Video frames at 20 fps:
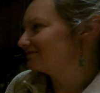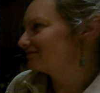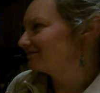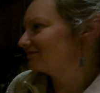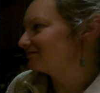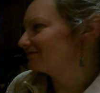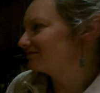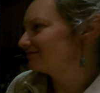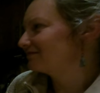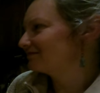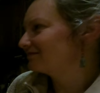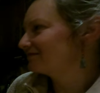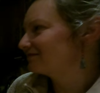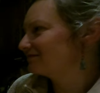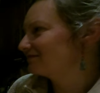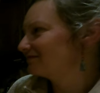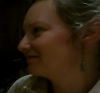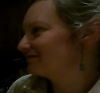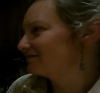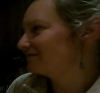
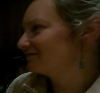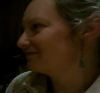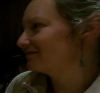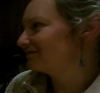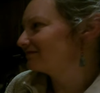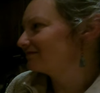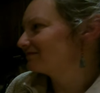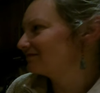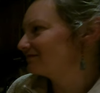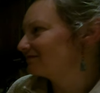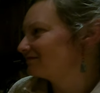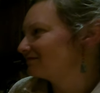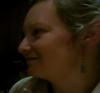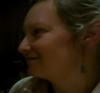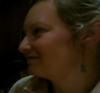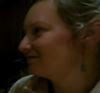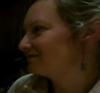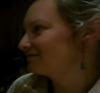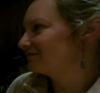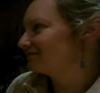
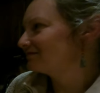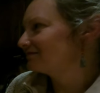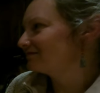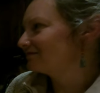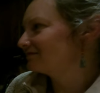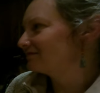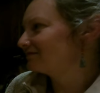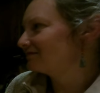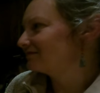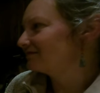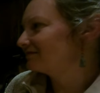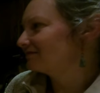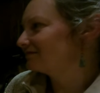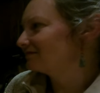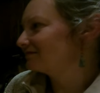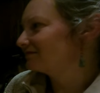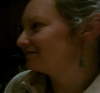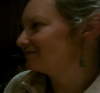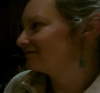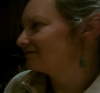
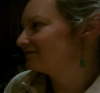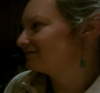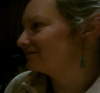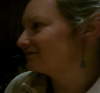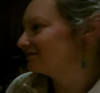The person shown says nothing.